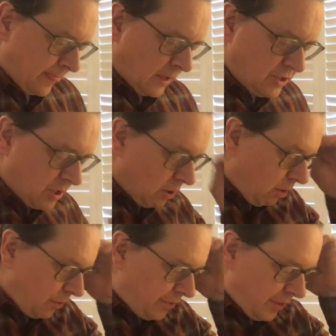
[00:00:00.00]
She
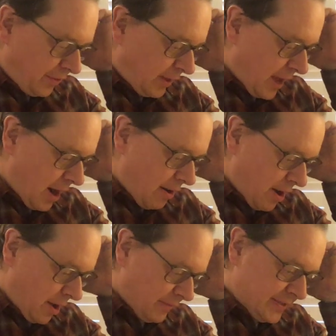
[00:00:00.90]
calls this the era
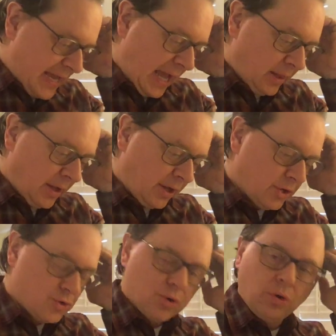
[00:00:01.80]
of
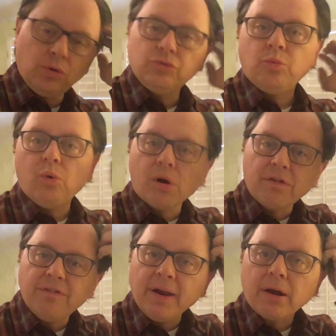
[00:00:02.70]
telecontrolled
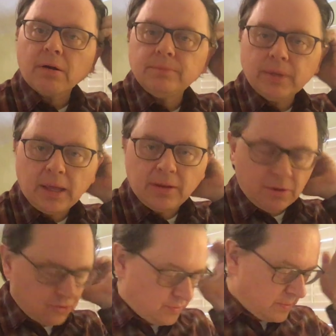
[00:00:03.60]
warfare, and
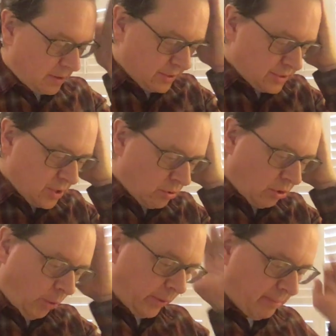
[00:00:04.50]
there is no
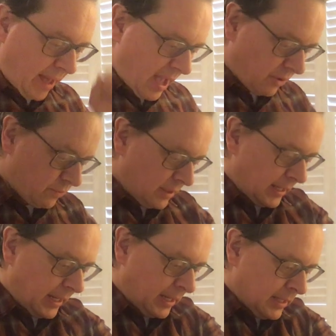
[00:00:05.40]
going back,
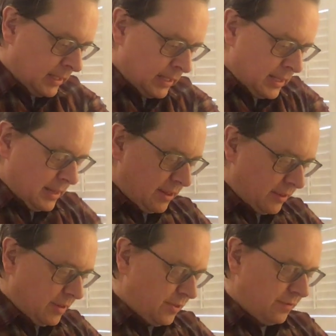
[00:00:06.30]
really.
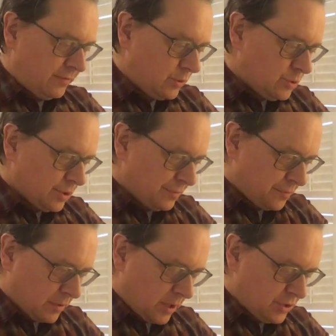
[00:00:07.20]
This is the future
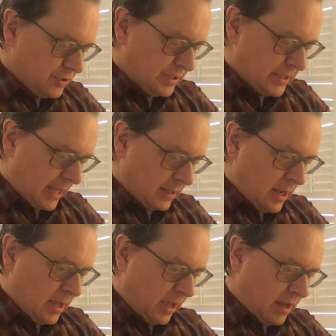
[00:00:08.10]
for countries that
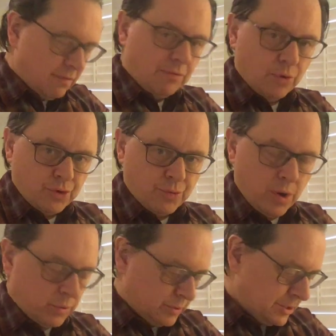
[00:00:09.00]
can afford
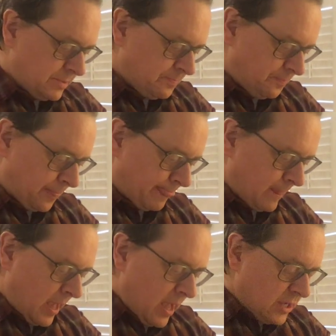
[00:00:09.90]
drones.
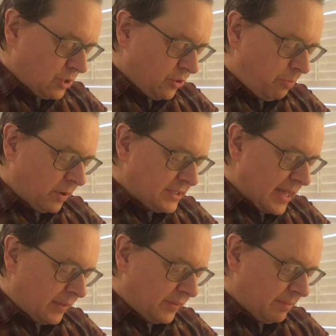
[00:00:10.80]
She also points
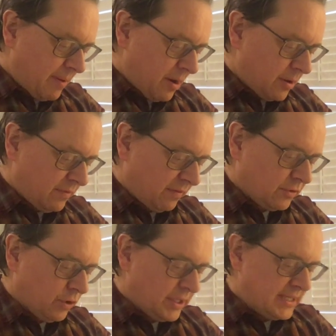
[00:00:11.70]
out the imperative
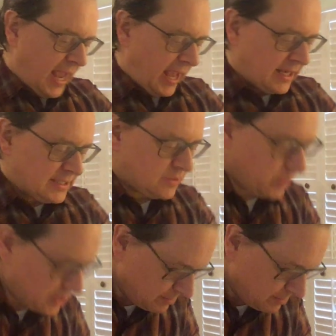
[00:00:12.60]
of good taste, which